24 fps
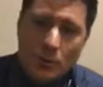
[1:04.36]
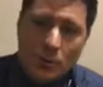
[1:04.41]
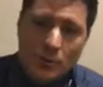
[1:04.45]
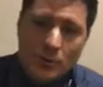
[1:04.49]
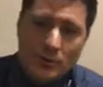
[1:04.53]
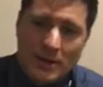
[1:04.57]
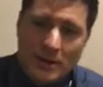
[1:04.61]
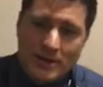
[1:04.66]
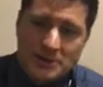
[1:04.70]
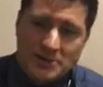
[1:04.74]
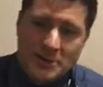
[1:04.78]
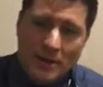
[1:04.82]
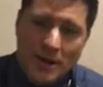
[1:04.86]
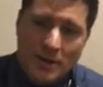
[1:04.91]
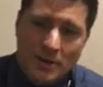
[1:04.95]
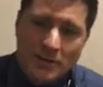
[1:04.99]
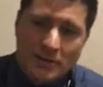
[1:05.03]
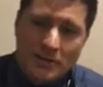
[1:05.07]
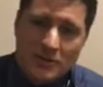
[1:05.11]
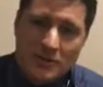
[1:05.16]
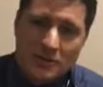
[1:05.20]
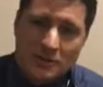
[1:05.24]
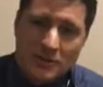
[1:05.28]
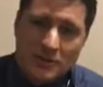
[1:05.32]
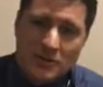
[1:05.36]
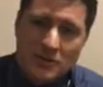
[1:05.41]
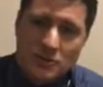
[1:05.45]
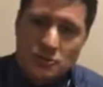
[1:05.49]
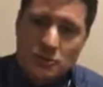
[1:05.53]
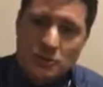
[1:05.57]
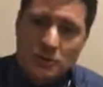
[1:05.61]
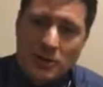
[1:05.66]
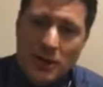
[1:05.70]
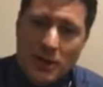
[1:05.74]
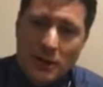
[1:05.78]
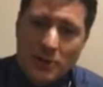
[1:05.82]
localized care, and I think the
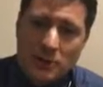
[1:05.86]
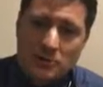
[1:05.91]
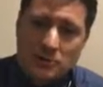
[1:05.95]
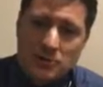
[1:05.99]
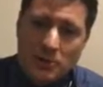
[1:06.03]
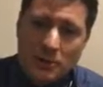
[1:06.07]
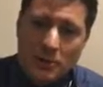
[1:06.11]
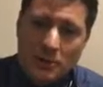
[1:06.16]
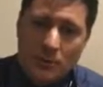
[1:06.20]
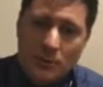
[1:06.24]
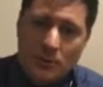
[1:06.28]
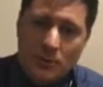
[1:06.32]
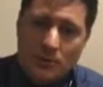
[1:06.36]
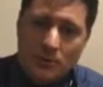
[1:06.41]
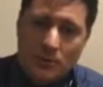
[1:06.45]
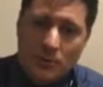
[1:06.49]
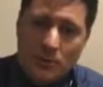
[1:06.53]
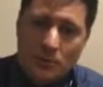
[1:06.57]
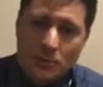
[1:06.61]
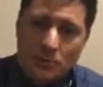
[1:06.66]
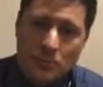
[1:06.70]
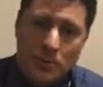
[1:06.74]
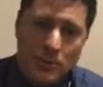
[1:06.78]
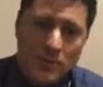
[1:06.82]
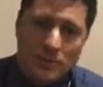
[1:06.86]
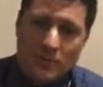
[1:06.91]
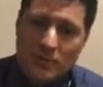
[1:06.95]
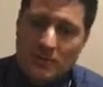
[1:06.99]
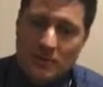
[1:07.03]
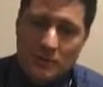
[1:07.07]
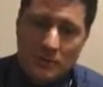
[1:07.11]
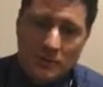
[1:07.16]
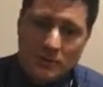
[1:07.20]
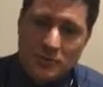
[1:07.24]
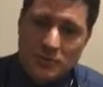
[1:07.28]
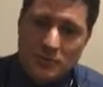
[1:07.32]
initial care, was all
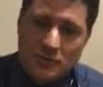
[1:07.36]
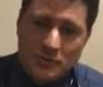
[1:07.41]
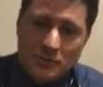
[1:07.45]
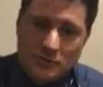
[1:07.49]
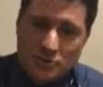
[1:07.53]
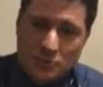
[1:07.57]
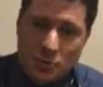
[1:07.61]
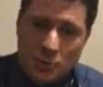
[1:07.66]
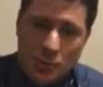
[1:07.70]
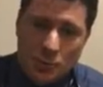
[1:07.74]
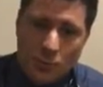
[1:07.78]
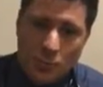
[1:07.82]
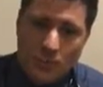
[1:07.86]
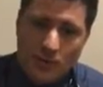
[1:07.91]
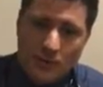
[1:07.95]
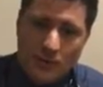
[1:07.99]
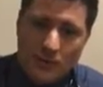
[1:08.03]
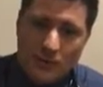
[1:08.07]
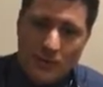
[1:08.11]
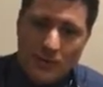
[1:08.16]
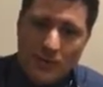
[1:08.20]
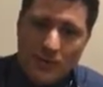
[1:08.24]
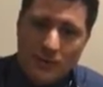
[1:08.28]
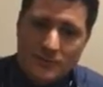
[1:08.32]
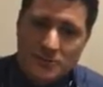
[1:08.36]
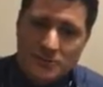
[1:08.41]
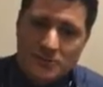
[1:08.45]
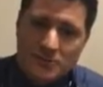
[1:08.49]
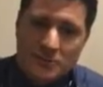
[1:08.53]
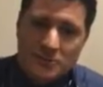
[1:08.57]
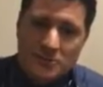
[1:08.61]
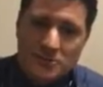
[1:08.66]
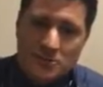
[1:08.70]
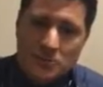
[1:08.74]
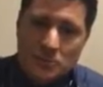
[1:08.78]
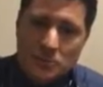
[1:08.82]
perfectly within the scope of
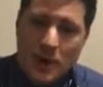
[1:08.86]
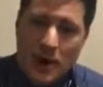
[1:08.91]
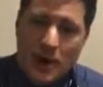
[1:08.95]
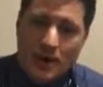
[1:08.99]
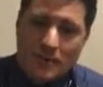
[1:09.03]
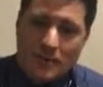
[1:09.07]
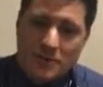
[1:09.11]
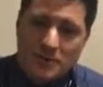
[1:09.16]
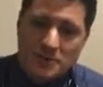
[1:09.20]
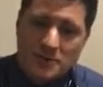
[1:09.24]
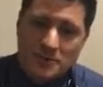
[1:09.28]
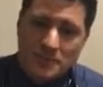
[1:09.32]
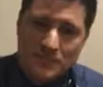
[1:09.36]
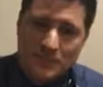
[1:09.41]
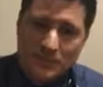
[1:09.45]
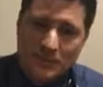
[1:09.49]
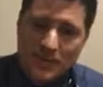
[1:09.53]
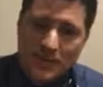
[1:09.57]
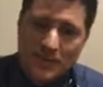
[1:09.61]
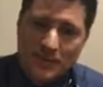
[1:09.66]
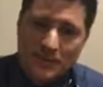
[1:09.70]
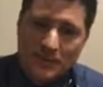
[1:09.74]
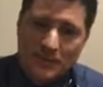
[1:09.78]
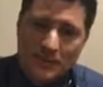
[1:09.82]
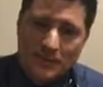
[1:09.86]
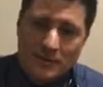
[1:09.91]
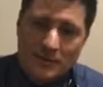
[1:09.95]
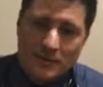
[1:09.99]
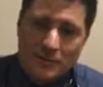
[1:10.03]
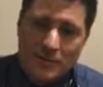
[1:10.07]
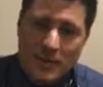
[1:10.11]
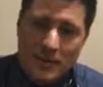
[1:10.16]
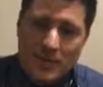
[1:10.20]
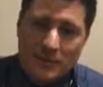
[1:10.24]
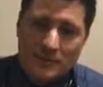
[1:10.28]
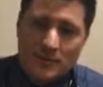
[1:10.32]
standards of practice.
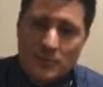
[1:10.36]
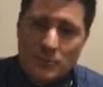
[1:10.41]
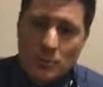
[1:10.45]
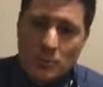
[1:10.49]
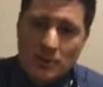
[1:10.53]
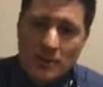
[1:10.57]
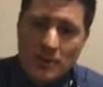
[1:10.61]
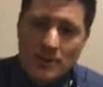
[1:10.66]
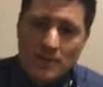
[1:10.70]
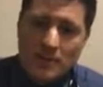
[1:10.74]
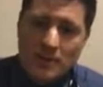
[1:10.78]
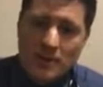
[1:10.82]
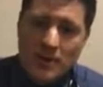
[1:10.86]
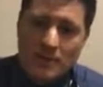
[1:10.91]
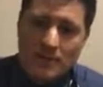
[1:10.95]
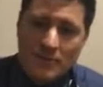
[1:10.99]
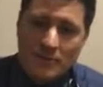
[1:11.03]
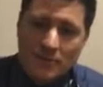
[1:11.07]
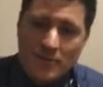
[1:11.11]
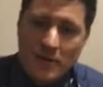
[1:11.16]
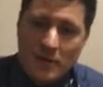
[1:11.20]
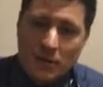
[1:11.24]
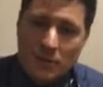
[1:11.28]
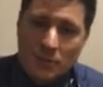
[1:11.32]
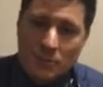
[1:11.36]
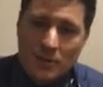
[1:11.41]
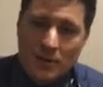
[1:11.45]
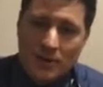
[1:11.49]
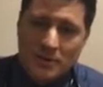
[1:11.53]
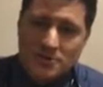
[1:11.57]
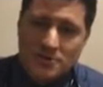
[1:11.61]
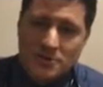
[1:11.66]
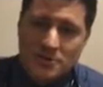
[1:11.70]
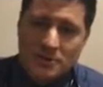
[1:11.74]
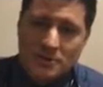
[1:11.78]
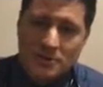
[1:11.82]
Many of them were given IV
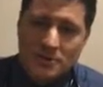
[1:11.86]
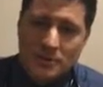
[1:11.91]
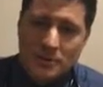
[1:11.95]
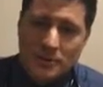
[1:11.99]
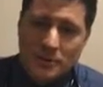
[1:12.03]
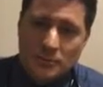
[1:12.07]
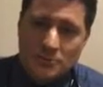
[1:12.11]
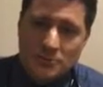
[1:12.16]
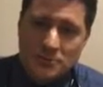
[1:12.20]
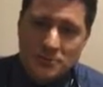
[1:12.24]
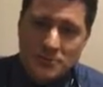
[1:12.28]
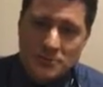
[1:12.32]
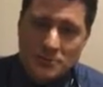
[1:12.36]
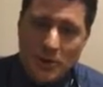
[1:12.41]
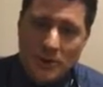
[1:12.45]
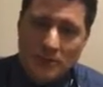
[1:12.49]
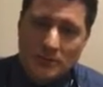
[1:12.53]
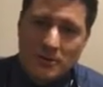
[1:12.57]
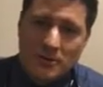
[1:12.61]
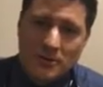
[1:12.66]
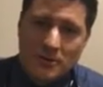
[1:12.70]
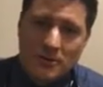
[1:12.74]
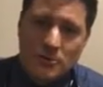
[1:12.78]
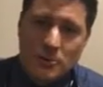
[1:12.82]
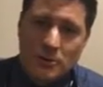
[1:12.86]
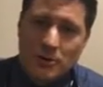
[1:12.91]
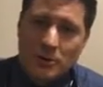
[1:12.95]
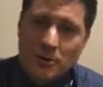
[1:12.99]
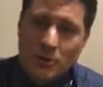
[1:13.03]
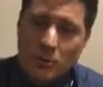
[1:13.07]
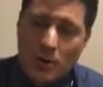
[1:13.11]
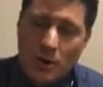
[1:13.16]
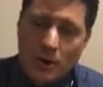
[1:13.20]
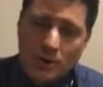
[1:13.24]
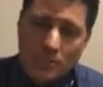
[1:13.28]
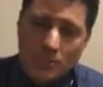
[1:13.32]
vancomycin, suspected
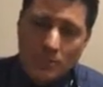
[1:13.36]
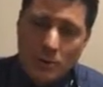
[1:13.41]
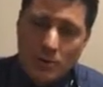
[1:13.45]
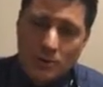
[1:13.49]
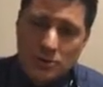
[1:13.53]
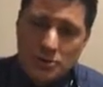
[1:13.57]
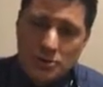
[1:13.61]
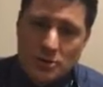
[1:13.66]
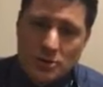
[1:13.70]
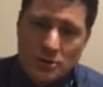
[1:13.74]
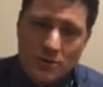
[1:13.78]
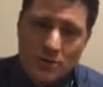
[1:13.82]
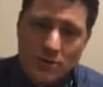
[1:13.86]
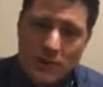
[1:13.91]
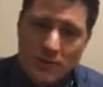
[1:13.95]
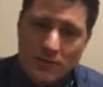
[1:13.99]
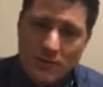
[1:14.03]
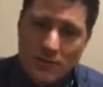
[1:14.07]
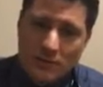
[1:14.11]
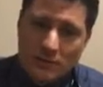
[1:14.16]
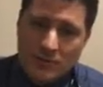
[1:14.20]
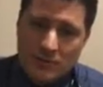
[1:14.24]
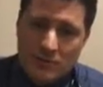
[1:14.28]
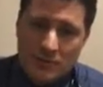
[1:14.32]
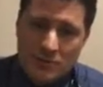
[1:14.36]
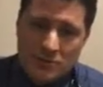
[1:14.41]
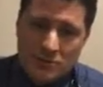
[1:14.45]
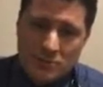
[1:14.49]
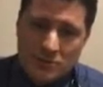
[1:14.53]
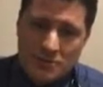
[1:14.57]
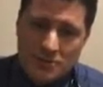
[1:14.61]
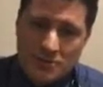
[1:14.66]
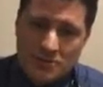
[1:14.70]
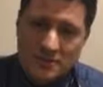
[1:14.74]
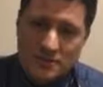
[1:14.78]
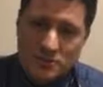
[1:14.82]
community-acquired MRSA, or maybe even
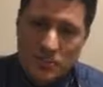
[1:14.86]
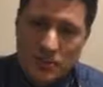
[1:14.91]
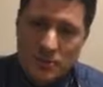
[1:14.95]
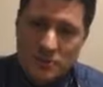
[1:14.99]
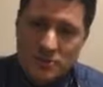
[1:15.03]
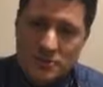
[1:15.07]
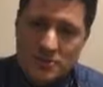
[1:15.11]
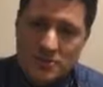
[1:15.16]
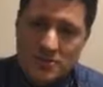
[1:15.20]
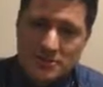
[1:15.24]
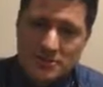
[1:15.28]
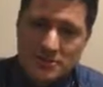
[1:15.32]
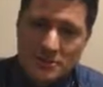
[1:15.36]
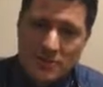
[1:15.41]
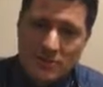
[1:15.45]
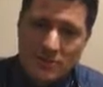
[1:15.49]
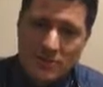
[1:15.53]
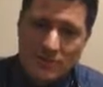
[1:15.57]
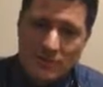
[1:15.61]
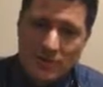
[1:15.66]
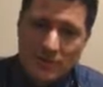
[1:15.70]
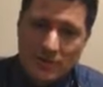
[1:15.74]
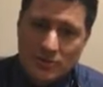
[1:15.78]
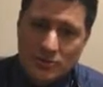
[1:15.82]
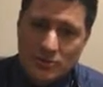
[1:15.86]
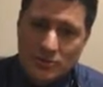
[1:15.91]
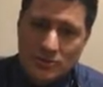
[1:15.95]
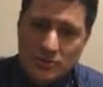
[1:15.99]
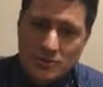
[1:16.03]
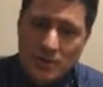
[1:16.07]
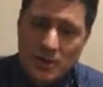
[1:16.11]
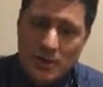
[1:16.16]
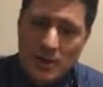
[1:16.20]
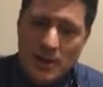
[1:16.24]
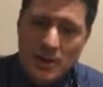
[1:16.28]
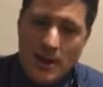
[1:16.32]
histories of MRSA and skin
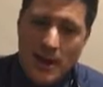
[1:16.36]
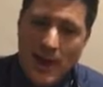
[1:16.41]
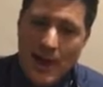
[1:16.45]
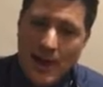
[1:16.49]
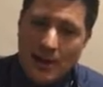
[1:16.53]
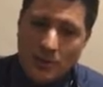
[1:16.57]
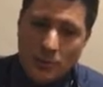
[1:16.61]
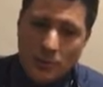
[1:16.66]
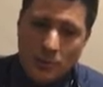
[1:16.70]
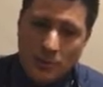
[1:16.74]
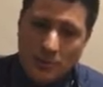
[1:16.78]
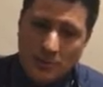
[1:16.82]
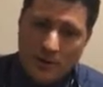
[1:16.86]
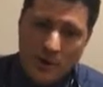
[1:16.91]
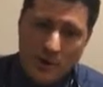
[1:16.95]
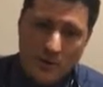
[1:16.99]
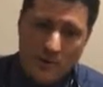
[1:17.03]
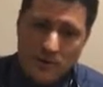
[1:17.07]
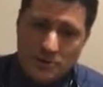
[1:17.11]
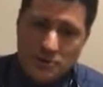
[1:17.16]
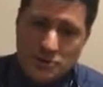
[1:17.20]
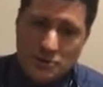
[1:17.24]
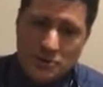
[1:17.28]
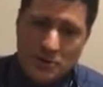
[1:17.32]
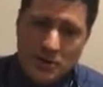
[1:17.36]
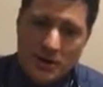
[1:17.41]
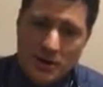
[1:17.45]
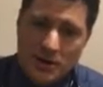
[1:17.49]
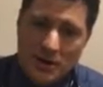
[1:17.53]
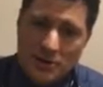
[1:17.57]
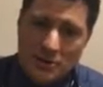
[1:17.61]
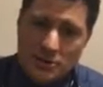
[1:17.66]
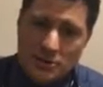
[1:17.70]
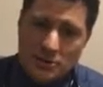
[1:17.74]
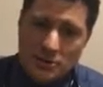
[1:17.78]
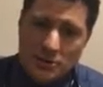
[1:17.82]
infections, adequate coverage,
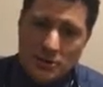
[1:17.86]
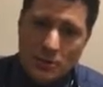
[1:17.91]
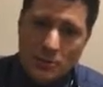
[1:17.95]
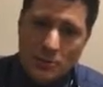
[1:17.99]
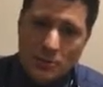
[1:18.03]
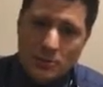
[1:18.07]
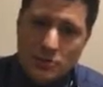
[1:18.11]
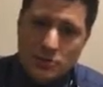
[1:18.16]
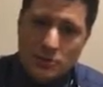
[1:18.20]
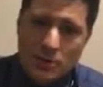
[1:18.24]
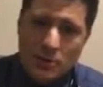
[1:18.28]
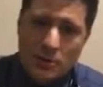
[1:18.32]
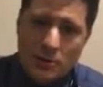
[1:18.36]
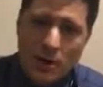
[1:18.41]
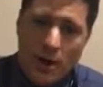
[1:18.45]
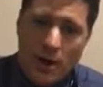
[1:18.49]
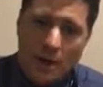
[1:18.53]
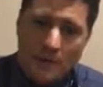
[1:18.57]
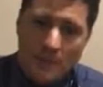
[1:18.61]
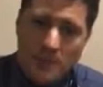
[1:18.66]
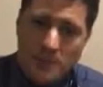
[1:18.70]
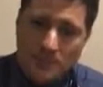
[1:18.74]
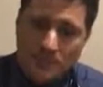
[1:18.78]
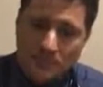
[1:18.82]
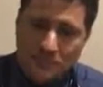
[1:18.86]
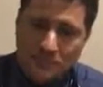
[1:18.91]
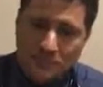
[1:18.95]
great agent, to start off.